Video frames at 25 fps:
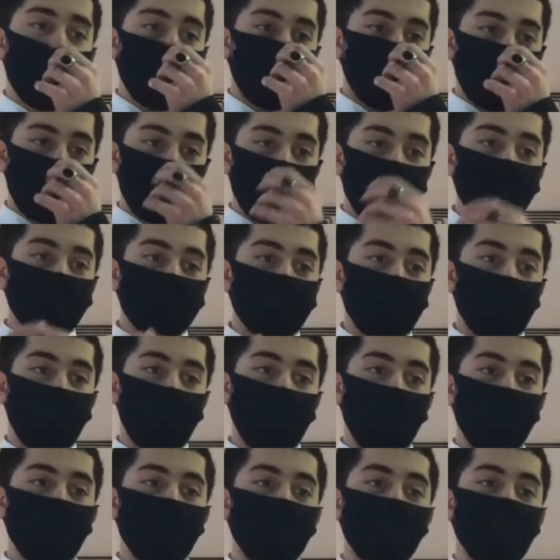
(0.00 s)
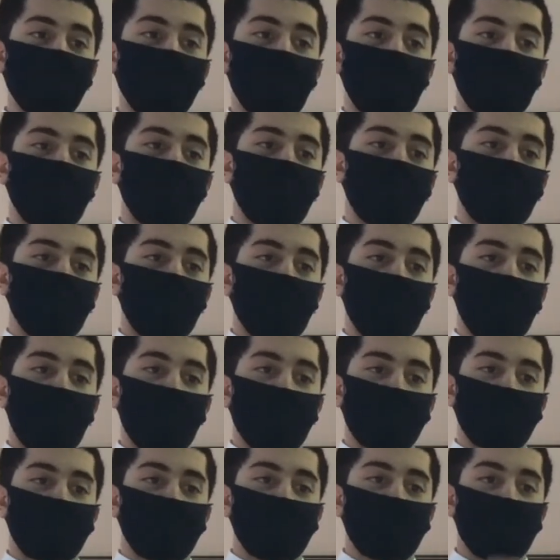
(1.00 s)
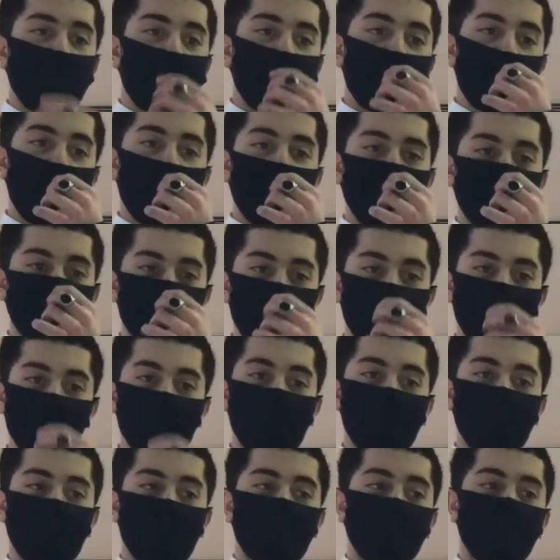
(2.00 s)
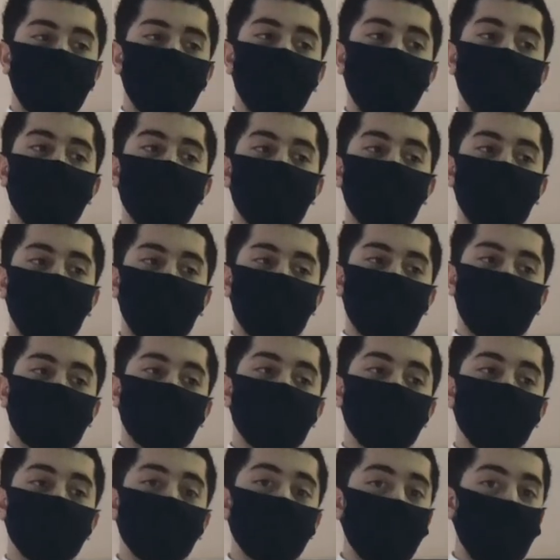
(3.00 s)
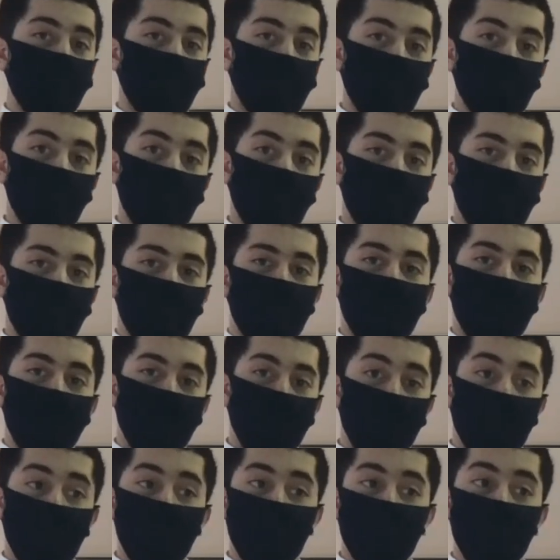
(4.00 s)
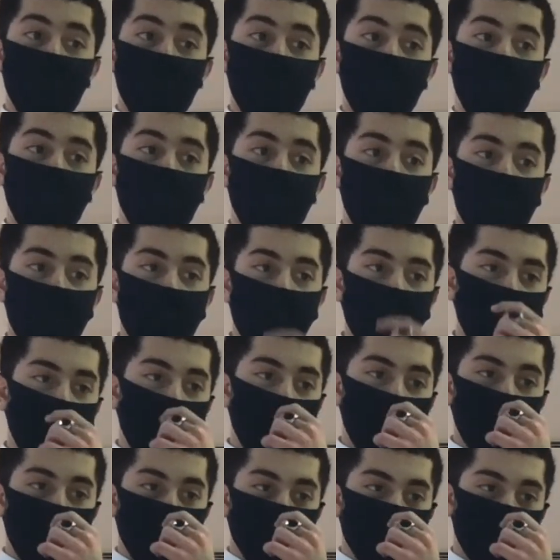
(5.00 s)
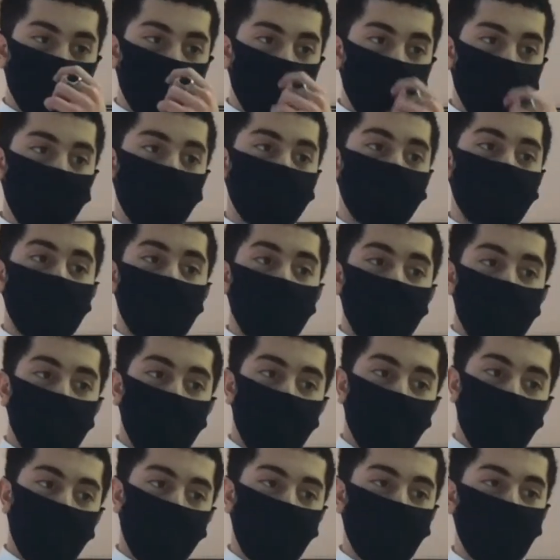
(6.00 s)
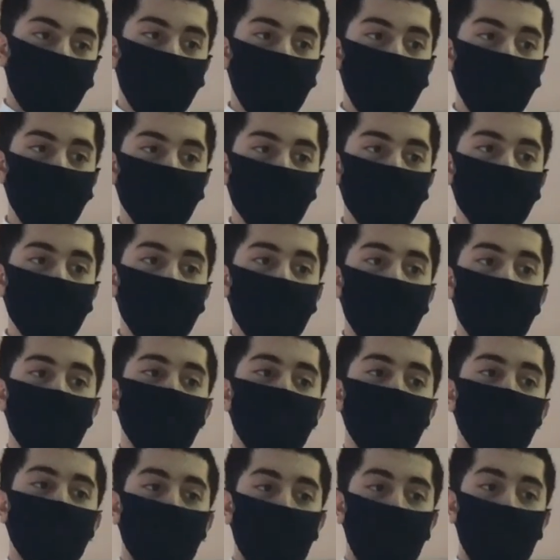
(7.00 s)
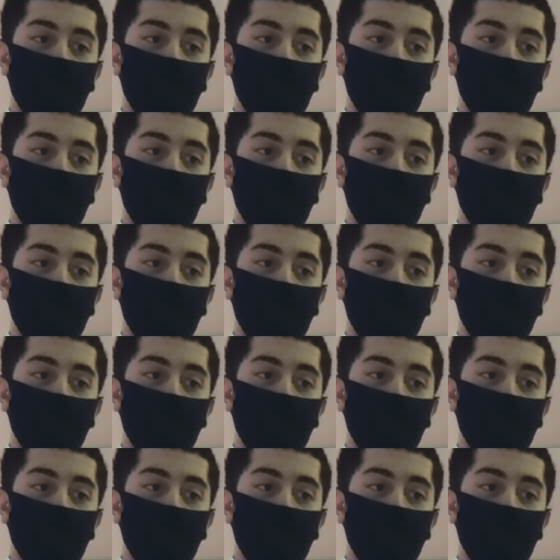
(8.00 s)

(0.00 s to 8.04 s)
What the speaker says: When exhaling, the diaphragm relaxes and the alveolar pressure increases. However, when you breathe in, also known as inhalation, or